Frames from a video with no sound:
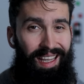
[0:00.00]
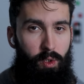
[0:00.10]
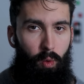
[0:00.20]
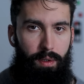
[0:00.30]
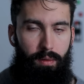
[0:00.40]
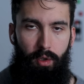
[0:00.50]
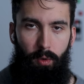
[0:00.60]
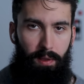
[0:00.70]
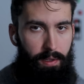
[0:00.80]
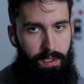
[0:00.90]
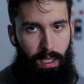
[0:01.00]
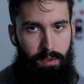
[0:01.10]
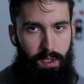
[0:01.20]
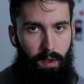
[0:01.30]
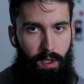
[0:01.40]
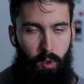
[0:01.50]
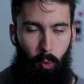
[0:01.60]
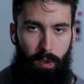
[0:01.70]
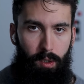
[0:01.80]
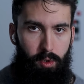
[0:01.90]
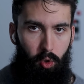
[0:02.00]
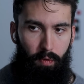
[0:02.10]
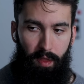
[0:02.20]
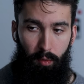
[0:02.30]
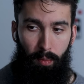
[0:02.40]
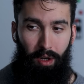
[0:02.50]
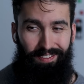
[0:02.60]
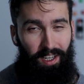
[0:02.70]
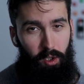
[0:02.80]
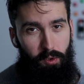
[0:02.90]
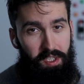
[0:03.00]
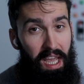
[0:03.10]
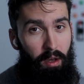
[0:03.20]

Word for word: But guess what? During these same studies, we observe that their body fat goes